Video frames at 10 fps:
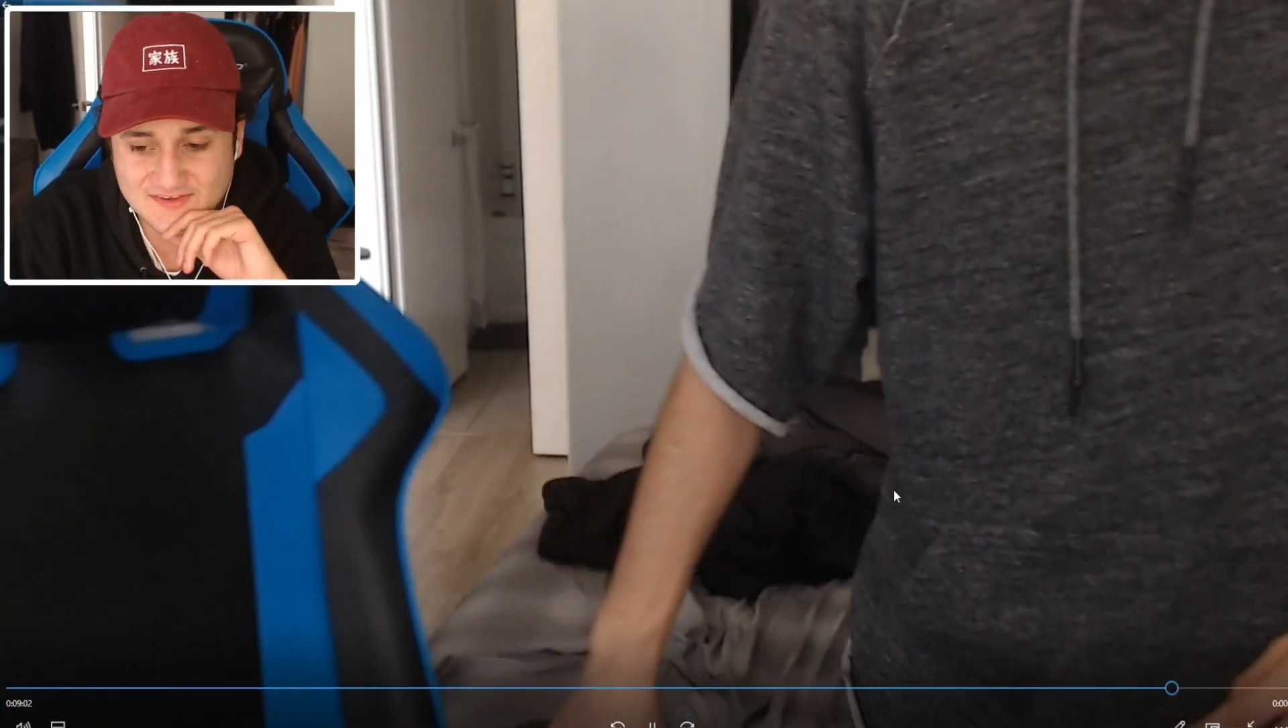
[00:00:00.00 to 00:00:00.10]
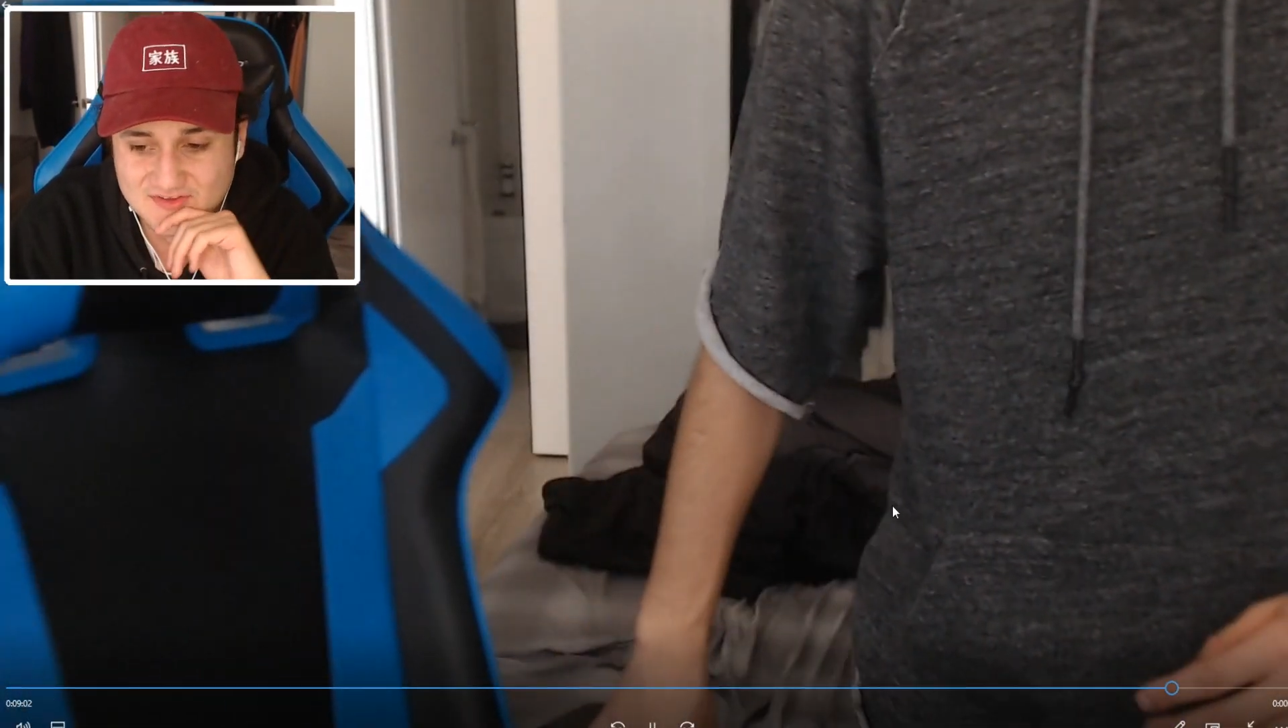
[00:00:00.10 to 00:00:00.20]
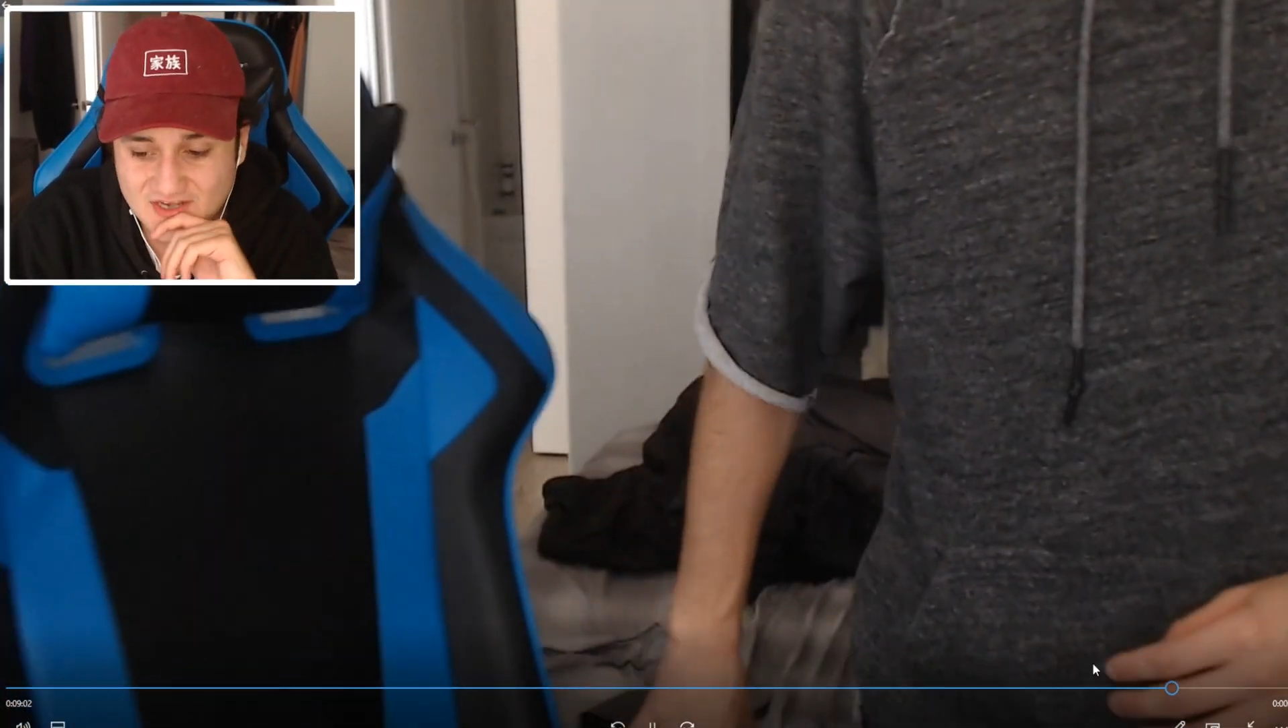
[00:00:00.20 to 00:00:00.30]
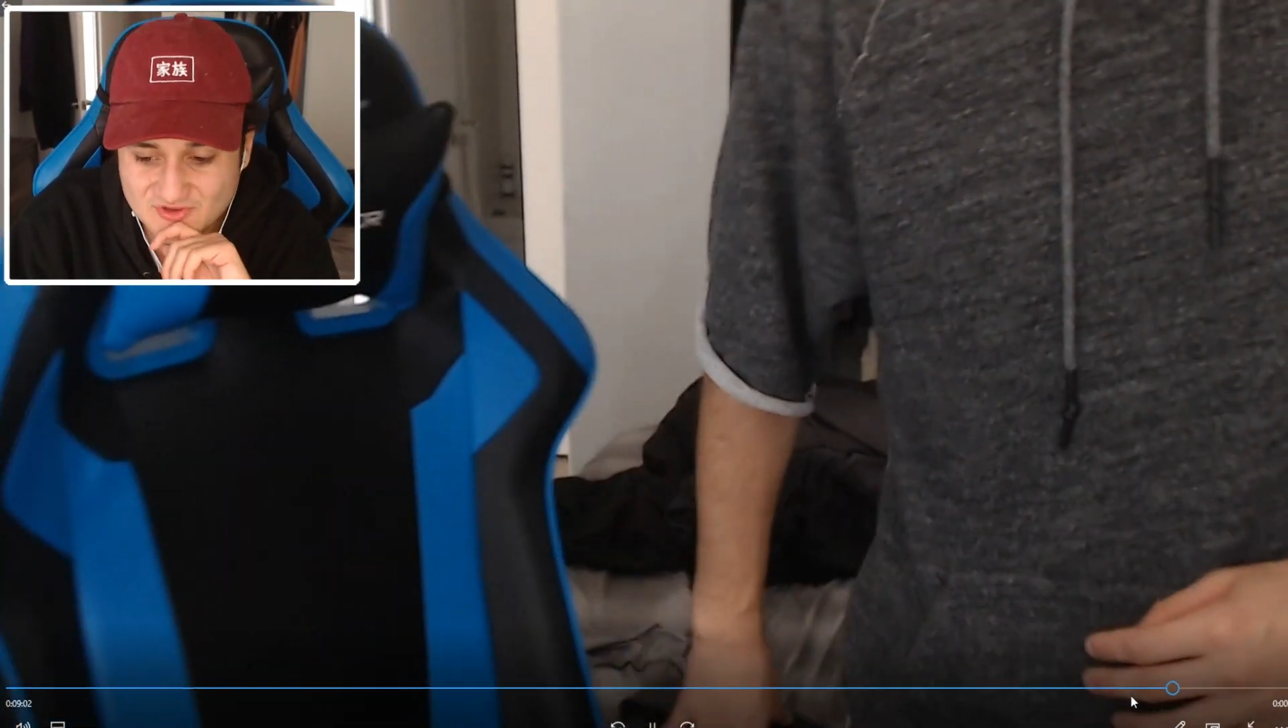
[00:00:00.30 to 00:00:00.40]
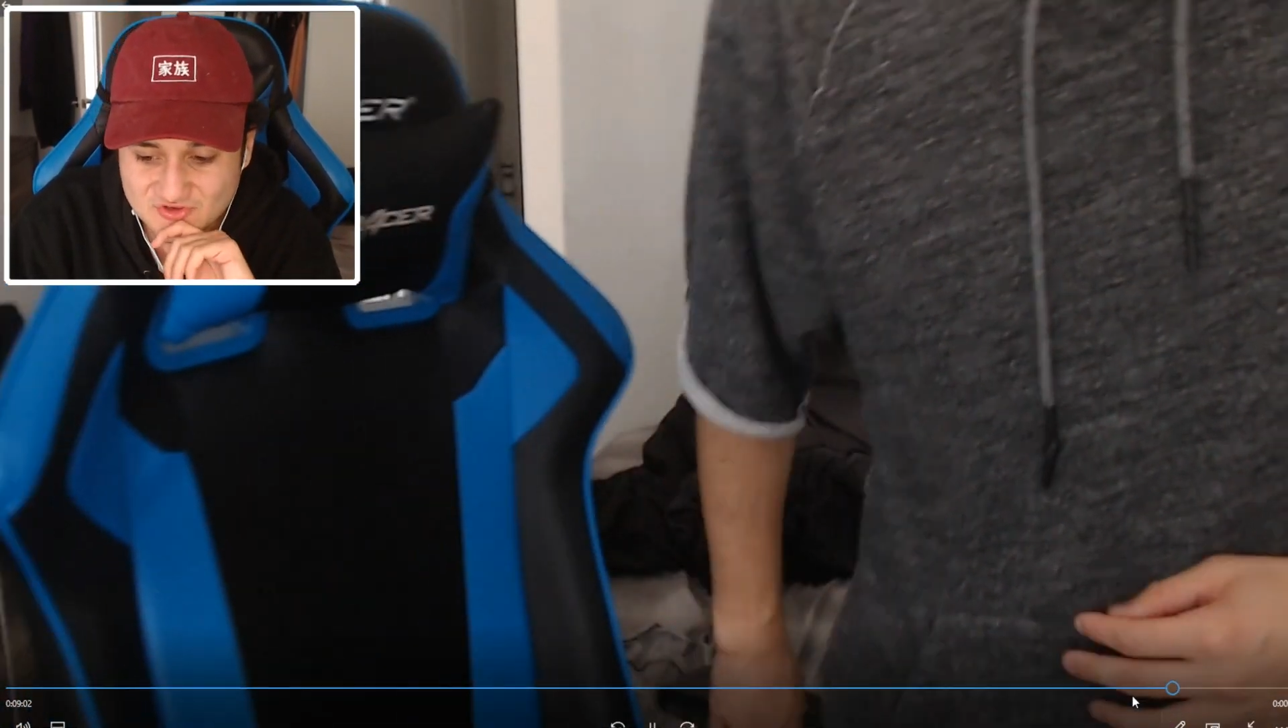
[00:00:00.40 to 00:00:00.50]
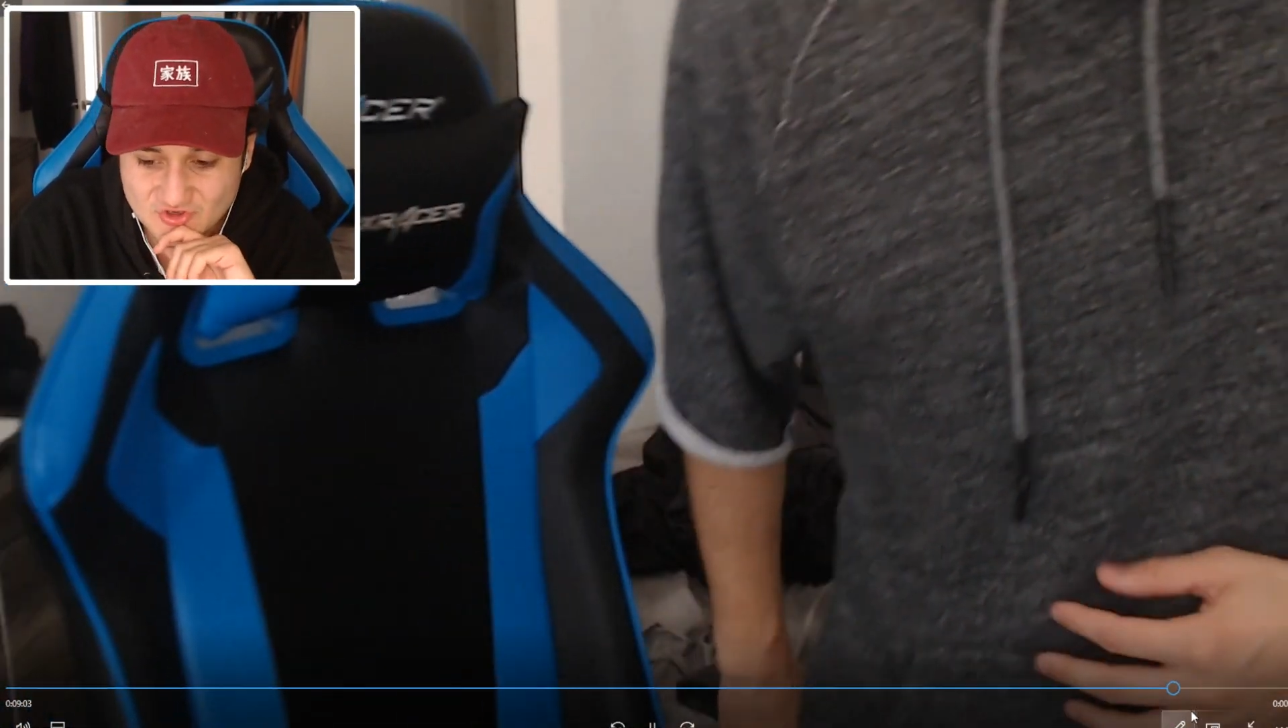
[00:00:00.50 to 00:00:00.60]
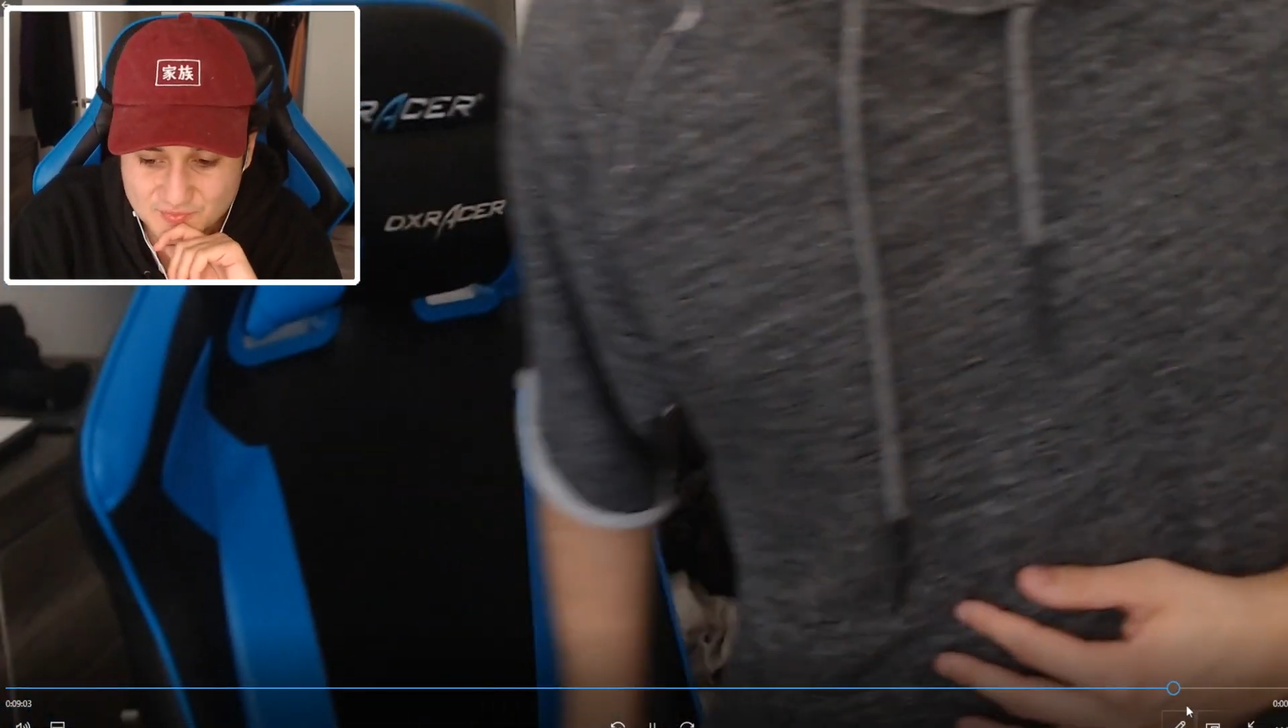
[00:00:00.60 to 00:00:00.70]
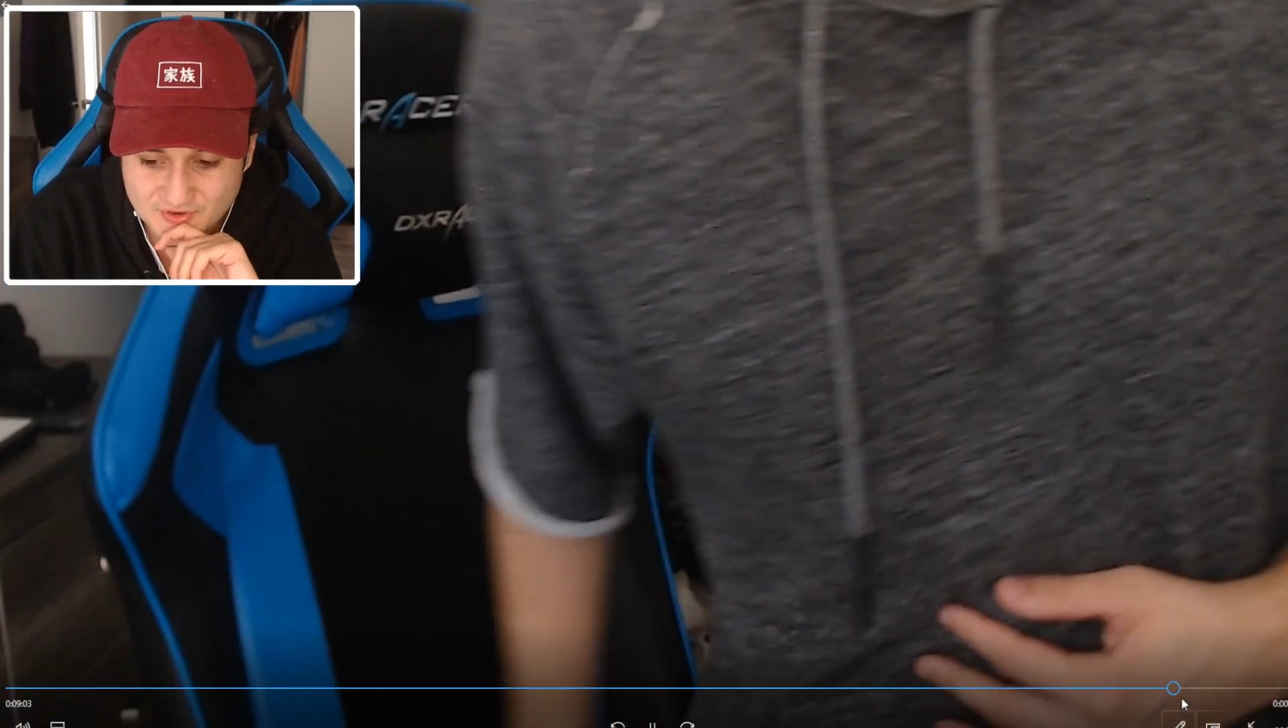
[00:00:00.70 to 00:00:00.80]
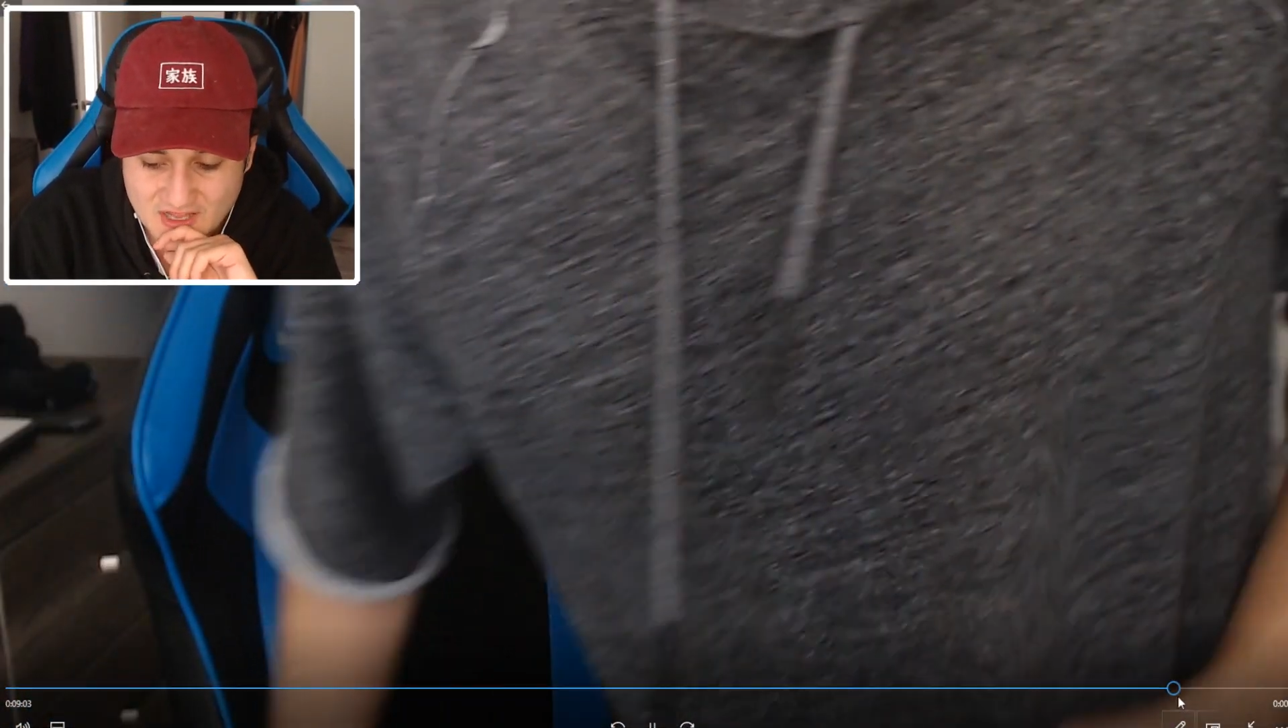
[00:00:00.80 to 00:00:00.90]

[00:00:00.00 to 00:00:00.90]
he's gonna be super